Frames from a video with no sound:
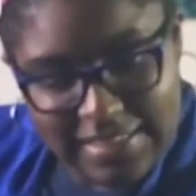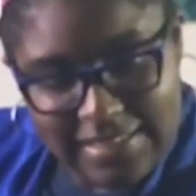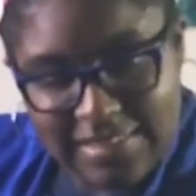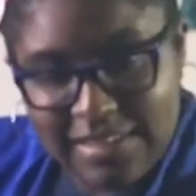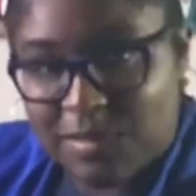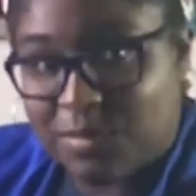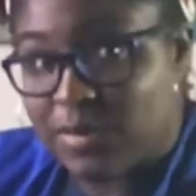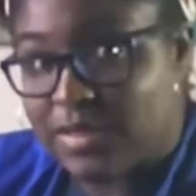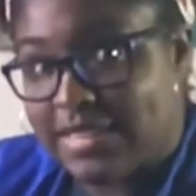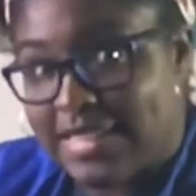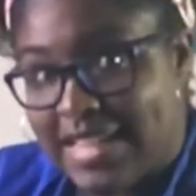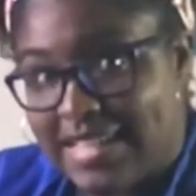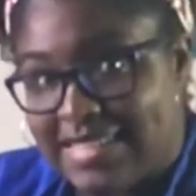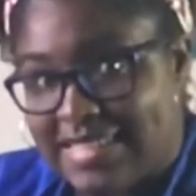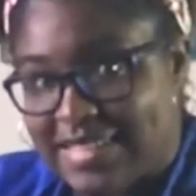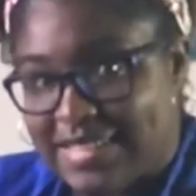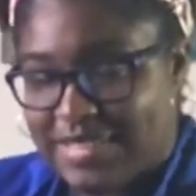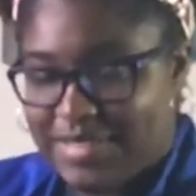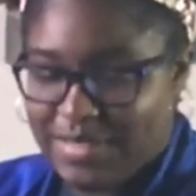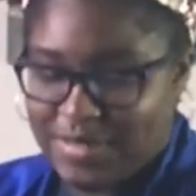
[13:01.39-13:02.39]
And then we'll
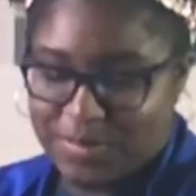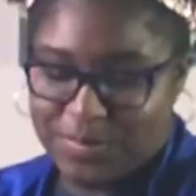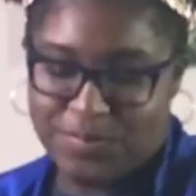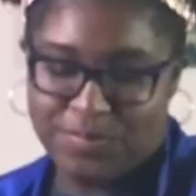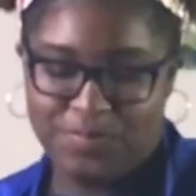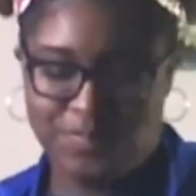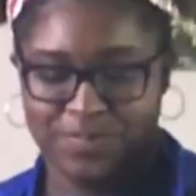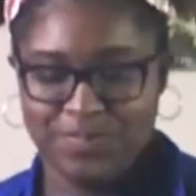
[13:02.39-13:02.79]
taste it too.